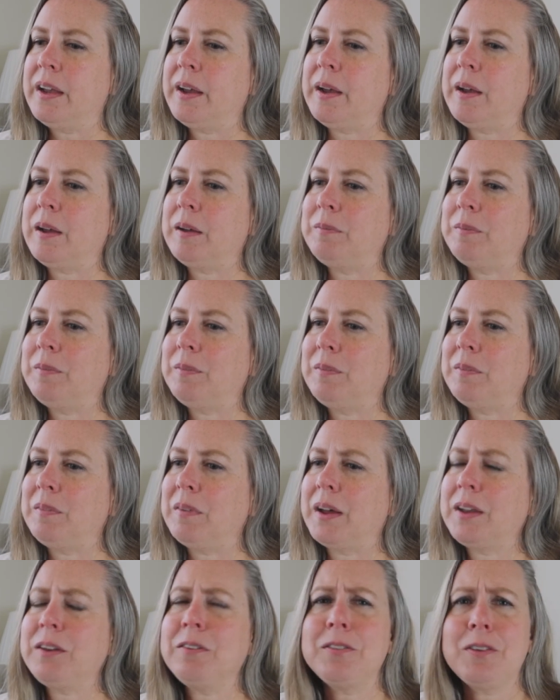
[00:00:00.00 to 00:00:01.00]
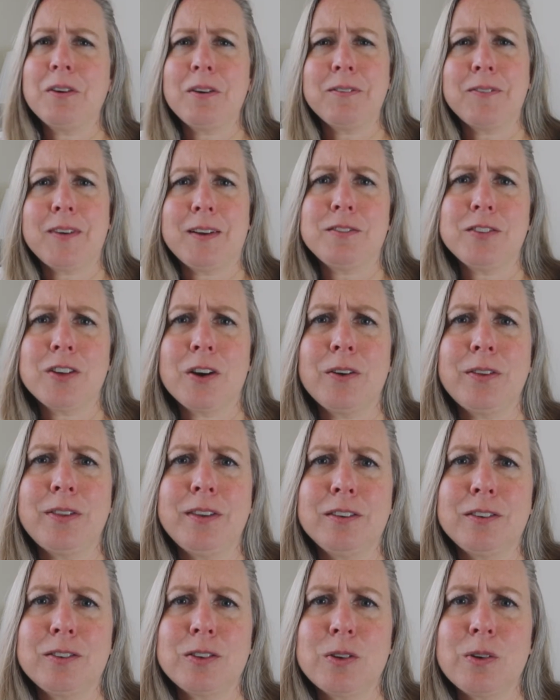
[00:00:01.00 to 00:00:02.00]
I don't know if I've told
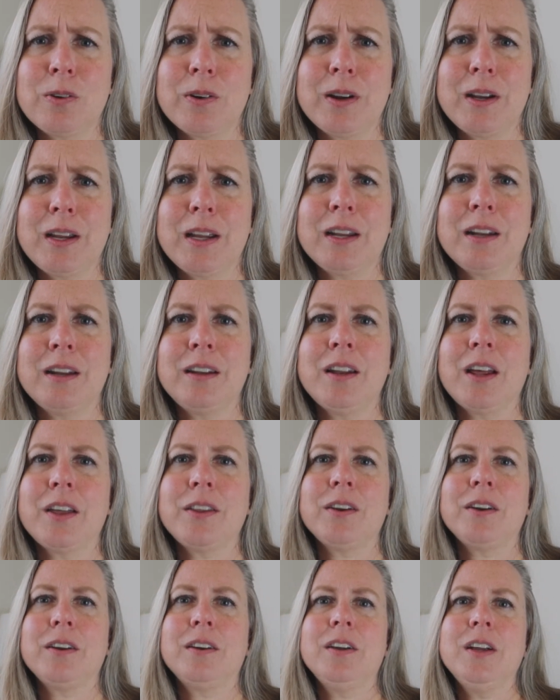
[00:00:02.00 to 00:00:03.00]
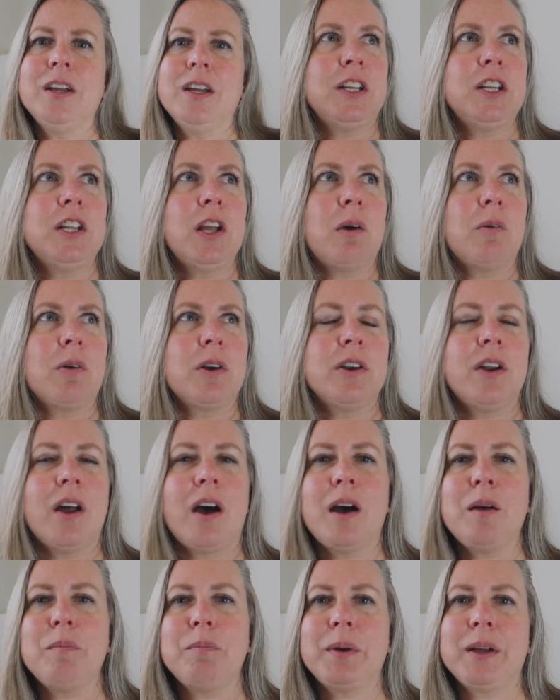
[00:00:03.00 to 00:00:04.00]
this story in another video or
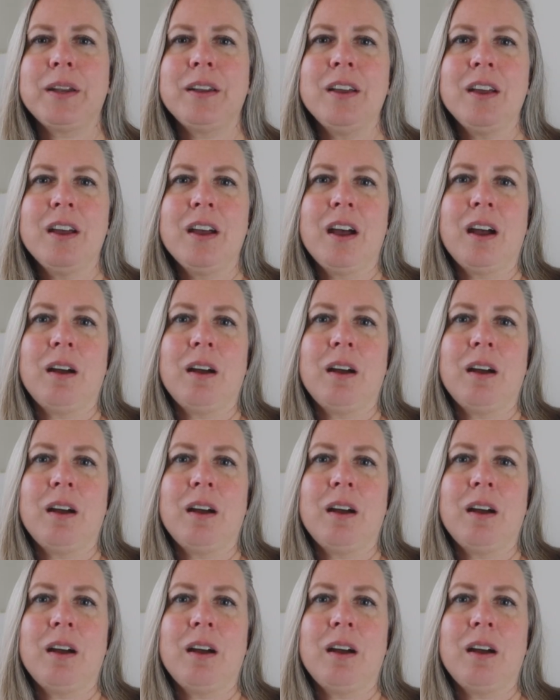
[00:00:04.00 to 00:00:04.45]
not, but